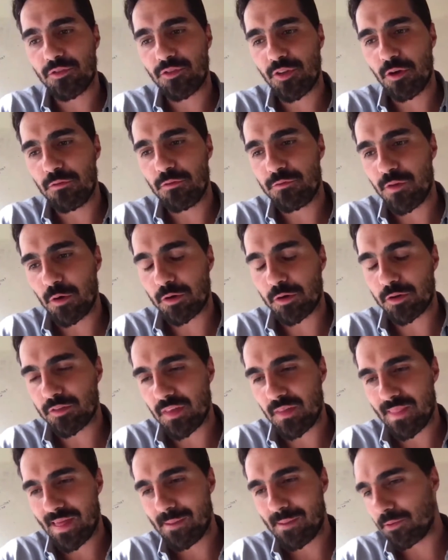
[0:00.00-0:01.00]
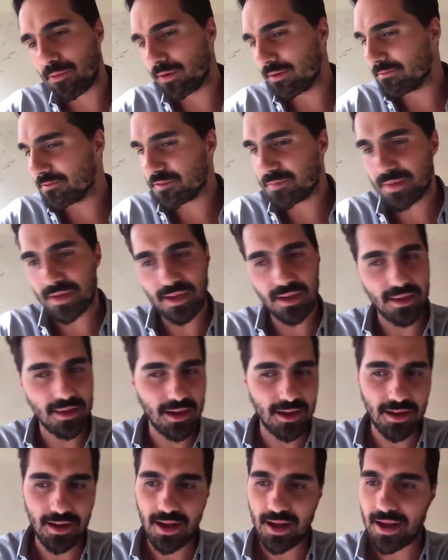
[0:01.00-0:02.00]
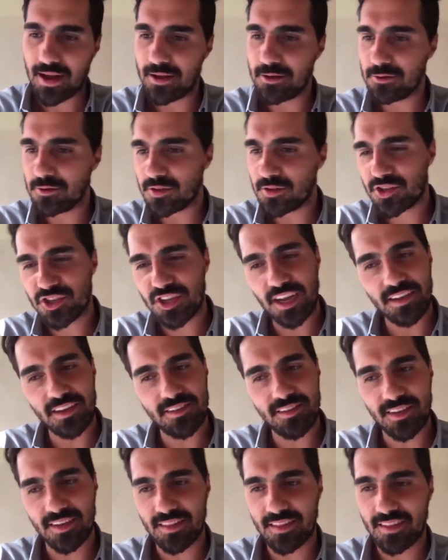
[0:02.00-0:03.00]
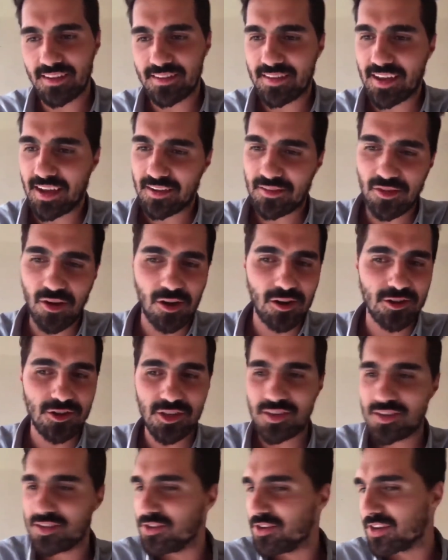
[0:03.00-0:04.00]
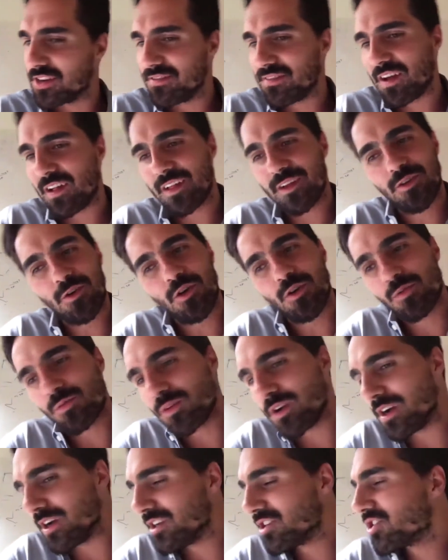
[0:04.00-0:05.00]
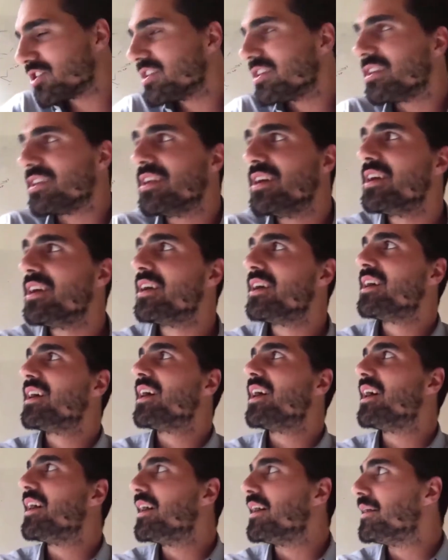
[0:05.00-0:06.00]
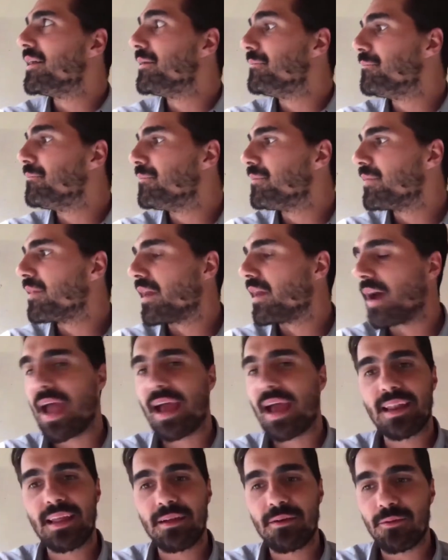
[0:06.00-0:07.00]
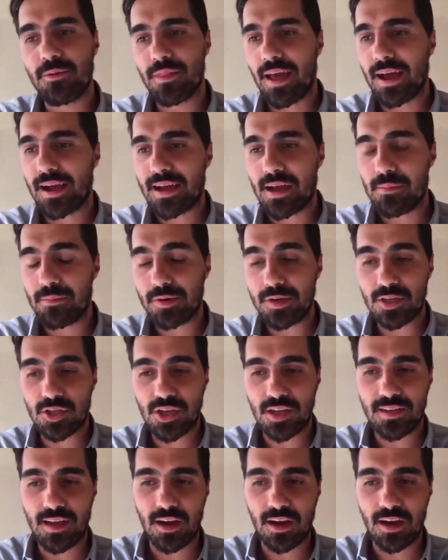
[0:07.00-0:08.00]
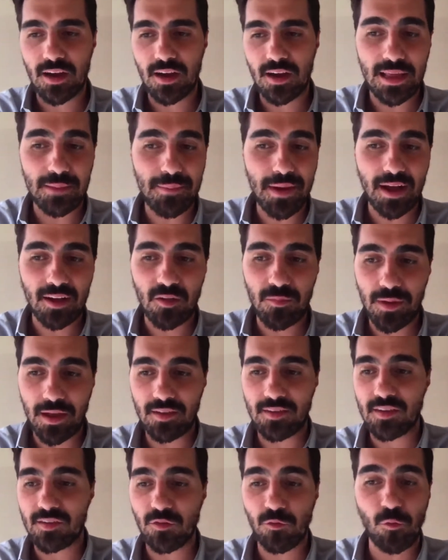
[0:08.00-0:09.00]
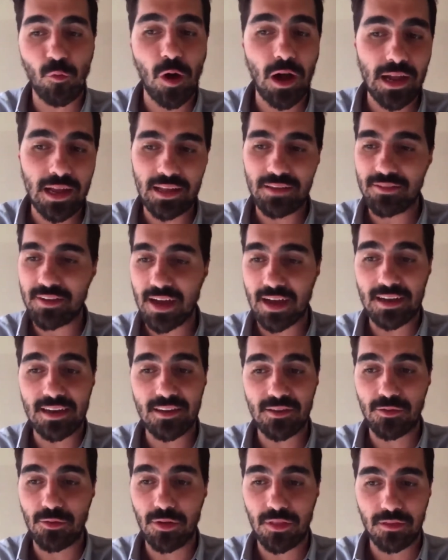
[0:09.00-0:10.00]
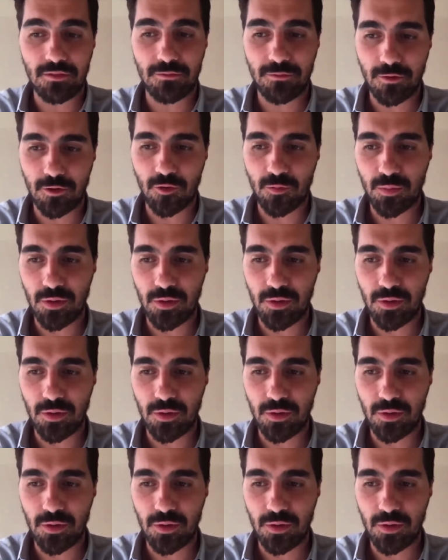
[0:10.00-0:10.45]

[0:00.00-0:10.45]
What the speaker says: so focused at that point, just being a young guy who was chasing the technology Silicon Valley gold rush. And I had to, when that company shut down, I had to get back to basics of why I even got into it in the first